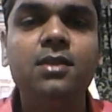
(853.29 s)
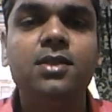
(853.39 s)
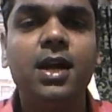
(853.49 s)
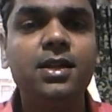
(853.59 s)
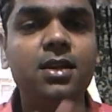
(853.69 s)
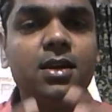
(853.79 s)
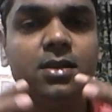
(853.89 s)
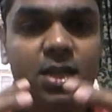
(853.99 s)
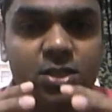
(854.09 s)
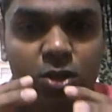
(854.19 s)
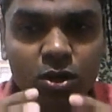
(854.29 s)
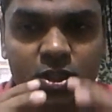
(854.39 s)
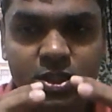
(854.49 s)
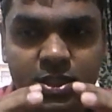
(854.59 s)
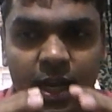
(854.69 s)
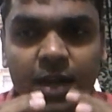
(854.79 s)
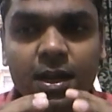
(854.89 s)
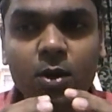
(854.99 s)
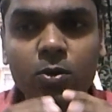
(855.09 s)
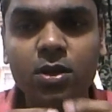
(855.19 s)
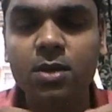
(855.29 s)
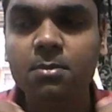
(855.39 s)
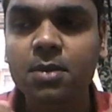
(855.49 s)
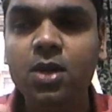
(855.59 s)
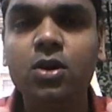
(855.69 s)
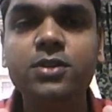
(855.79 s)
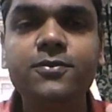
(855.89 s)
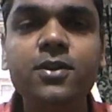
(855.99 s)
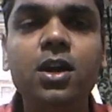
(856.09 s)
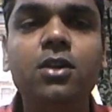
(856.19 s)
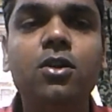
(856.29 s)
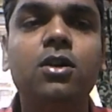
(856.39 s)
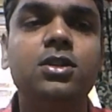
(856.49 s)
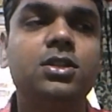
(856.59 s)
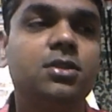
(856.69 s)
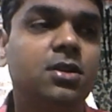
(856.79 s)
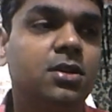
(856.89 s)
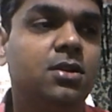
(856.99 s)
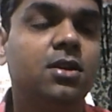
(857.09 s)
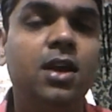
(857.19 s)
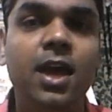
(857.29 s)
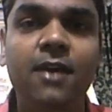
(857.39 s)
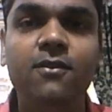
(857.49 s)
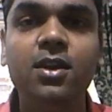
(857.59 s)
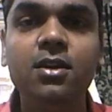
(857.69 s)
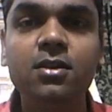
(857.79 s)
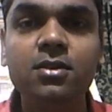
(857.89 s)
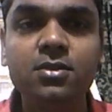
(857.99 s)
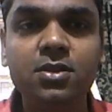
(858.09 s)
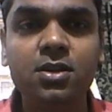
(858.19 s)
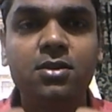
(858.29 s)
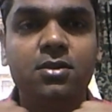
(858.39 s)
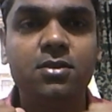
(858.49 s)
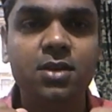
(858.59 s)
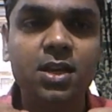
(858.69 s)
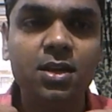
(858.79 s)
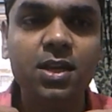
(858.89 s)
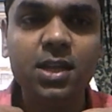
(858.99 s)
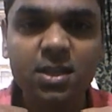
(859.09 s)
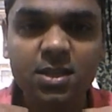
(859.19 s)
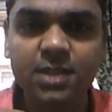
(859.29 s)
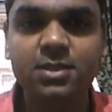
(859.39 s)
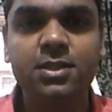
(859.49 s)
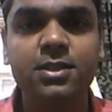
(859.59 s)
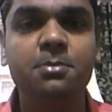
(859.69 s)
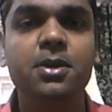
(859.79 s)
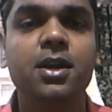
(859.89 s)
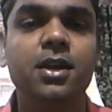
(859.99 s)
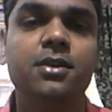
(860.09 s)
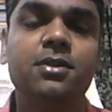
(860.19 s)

That does not stand out because we are not having the real intensity behind.